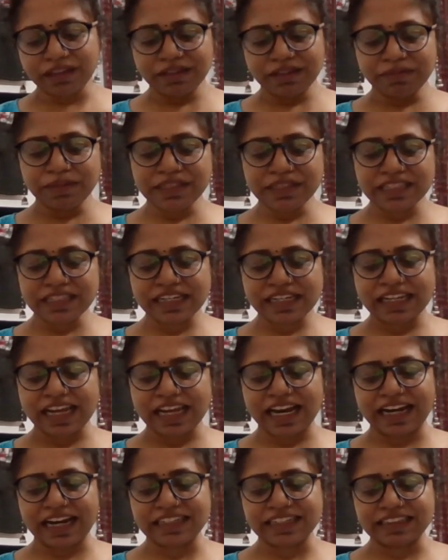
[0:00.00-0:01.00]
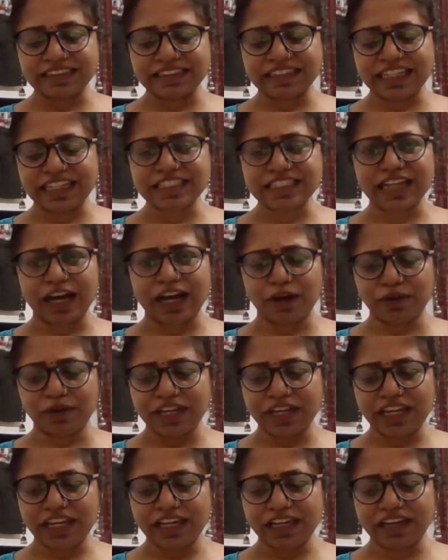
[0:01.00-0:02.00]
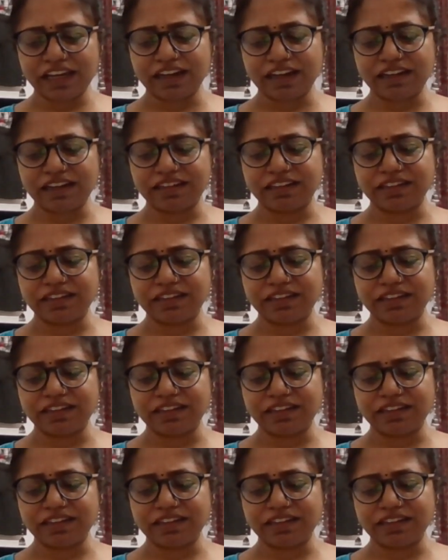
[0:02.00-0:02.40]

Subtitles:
Basically, and that's how he